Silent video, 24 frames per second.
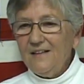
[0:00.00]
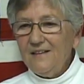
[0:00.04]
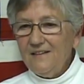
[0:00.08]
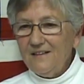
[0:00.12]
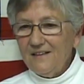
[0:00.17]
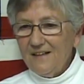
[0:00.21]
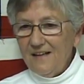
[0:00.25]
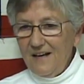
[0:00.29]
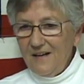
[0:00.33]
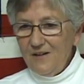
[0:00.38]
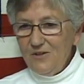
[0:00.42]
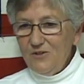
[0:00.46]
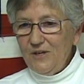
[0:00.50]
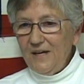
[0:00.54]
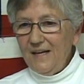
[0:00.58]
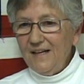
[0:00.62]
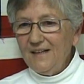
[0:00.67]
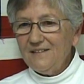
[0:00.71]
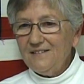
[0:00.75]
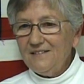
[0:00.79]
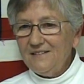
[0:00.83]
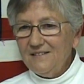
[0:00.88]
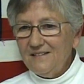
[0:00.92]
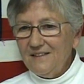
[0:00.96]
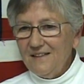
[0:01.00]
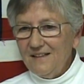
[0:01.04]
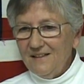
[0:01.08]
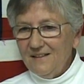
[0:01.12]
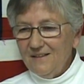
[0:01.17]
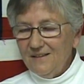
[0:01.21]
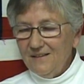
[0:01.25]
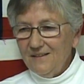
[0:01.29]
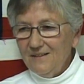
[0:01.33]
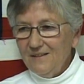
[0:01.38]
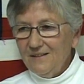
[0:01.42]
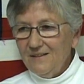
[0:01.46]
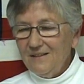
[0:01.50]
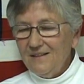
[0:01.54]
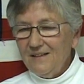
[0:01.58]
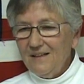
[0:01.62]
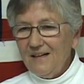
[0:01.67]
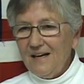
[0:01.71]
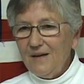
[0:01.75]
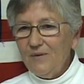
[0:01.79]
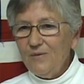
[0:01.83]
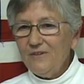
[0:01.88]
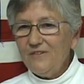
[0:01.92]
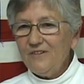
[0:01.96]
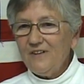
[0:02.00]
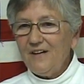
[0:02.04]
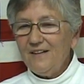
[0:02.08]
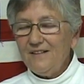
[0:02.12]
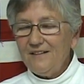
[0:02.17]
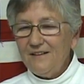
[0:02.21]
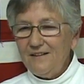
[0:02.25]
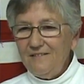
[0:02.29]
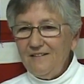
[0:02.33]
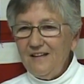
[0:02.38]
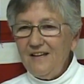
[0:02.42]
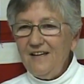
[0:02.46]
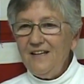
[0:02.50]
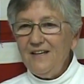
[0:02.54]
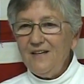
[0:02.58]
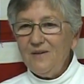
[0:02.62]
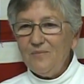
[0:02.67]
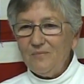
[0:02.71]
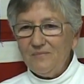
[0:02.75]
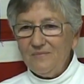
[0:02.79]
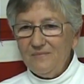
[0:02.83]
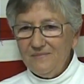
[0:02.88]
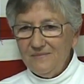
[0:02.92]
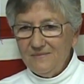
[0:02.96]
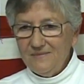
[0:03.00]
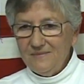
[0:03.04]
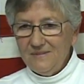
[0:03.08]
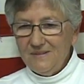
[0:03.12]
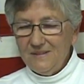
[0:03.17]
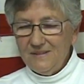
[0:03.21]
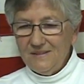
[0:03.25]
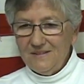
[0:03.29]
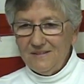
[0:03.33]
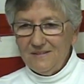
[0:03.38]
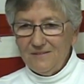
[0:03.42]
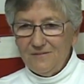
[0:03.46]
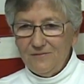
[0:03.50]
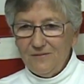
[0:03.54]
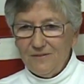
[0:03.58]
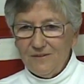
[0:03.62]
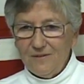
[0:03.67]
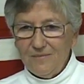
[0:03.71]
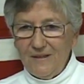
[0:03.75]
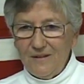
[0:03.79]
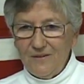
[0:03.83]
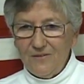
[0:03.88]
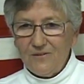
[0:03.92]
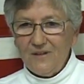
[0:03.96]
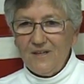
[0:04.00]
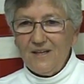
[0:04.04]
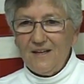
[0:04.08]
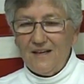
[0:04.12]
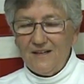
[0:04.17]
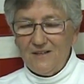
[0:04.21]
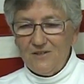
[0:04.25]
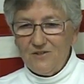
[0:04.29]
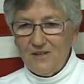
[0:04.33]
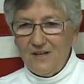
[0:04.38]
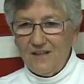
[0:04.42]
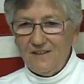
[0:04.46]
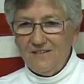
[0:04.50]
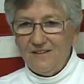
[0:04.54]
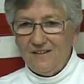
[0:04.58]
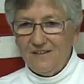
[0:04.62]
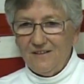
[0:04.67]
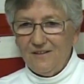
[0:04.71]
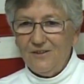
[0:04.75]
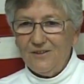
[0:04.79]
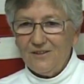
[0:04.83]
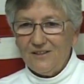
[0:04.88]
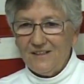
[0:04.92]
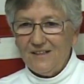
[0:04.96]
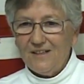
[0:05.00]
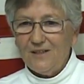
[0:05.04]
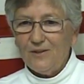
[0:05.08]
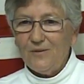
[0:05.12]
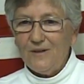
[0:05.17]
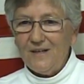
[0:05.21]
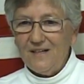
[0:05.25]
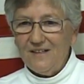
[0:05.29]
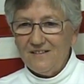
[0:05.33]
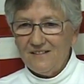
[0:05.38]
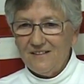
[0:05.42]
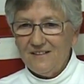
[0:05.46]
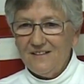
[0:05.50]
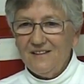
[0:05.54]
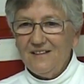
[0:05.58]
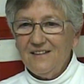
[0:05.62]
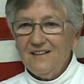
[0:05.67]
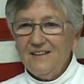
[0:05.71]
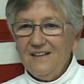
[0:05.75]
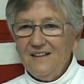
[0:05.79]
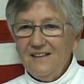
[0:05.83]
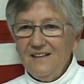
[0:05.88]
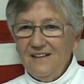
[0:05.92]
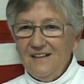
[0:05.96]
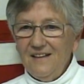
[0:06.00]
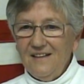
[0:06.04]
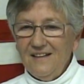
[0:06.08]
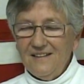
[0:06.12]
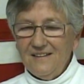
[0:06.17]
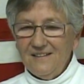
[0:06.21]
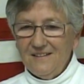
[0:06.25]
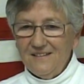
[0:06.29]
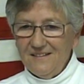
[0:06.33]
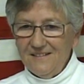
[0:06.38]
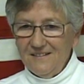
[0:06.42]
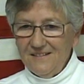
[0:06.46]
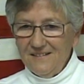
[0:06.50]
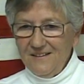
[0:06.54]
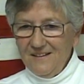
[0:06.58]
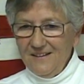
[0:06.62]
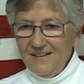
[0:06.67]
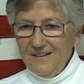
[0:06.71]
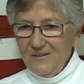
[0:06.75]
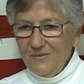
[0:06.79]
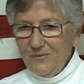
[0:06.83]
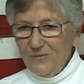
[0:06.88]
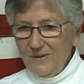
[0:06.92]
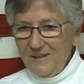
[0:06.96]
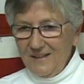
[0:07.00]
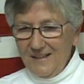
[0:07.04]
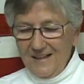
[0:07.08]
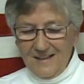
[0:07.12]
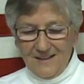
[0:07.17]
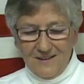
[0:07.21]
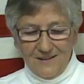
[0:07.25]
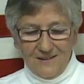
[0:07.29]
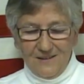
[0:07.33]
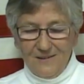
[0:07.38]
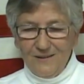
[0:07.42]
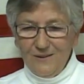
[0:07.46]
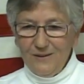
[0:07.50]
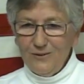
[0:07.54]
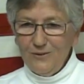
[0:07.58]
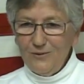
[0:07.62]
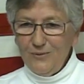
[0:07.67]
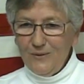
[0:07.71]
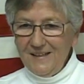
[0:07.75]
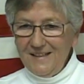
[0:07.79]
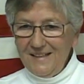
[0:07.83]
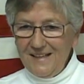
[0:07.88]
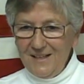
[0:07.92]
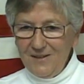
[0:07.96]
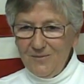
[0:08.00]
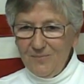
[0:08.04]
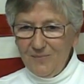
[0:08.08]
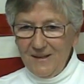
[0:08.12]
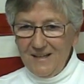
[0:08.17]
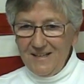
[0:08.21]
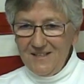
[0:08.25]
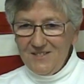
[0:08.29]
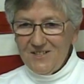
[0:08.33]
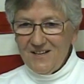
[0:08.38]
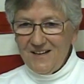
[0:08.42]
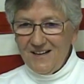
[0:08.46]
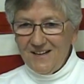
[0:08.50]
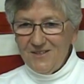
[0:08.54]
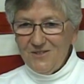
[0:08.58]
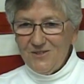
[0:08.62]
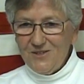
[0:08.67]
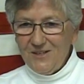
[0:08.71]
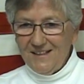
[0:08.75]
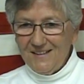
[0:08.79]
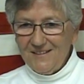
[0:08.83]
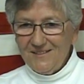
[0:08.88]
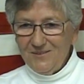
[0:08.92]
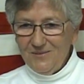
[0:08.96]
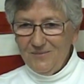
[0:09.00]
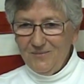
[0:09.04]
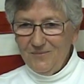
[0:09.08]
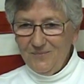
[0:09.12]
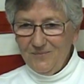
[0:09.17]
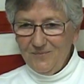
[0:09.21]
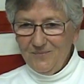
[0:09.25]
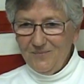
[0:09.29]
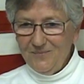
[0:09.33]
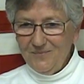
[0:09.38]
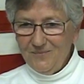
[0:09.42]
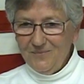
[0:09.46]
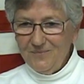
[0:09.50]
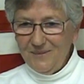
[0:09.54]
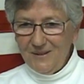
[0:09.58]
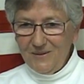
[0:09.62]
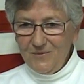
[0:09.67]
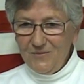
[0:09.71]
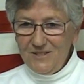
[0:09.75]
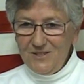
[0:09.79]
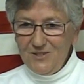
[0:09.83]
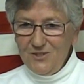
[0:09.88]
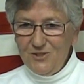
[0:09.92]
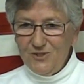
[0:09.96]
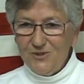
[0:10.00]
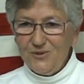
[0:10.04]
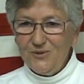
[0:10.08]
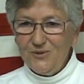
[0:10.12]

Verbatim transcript: on the contract that I was on the team uh, for about three contracts at New York Airways, and we had a little 28 page contract, but with